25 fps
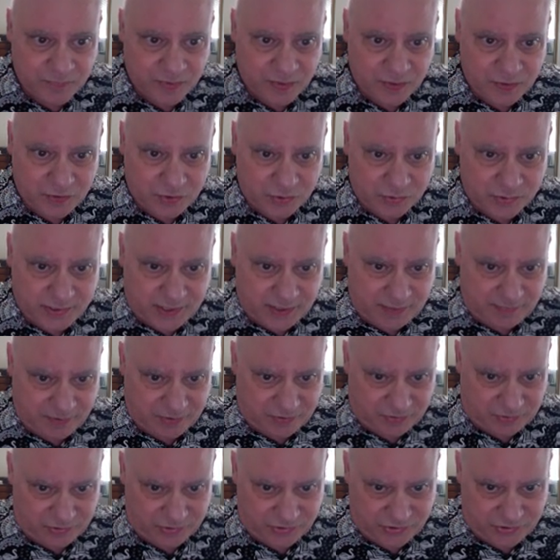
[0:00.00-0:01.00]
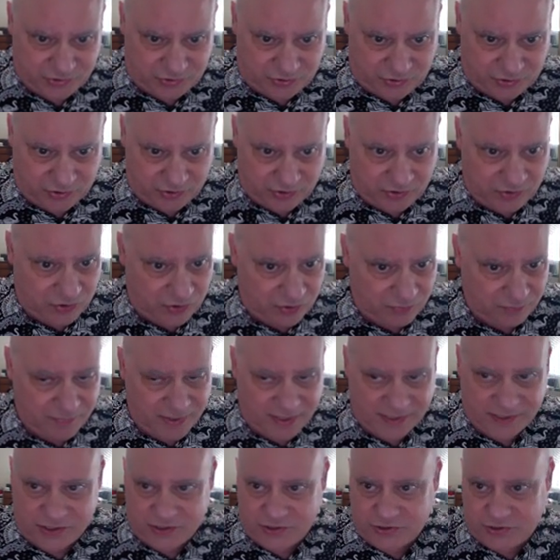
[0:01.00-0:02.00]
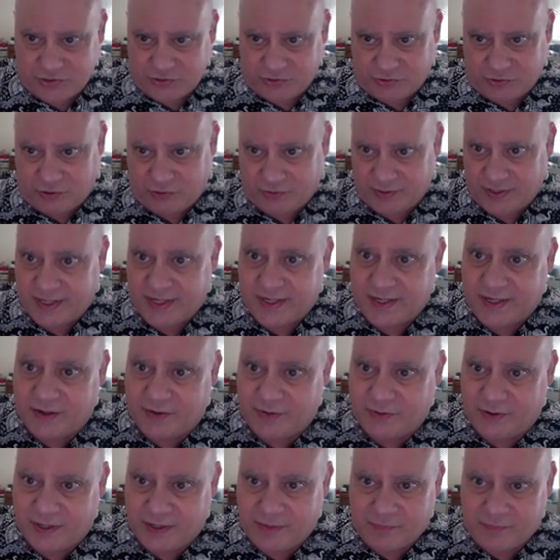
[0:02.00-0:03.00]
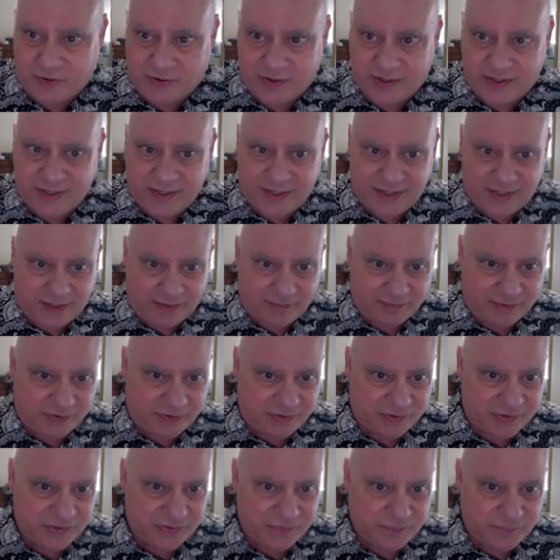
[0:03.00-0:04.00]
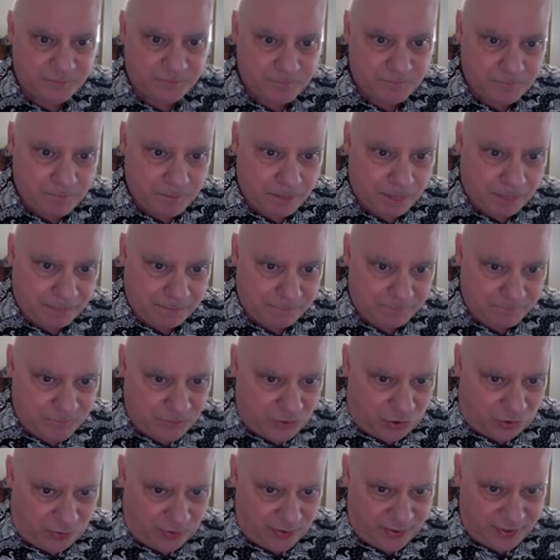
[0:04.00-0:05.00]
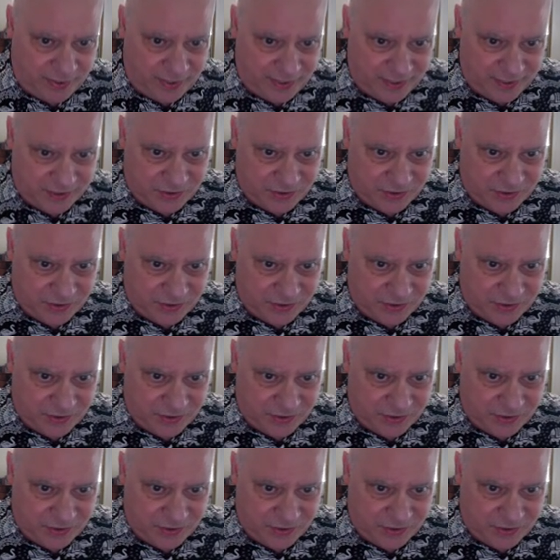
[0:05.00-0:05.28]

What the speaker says: those chemicals are called messenger RNA or mRNA chemicals. RNA is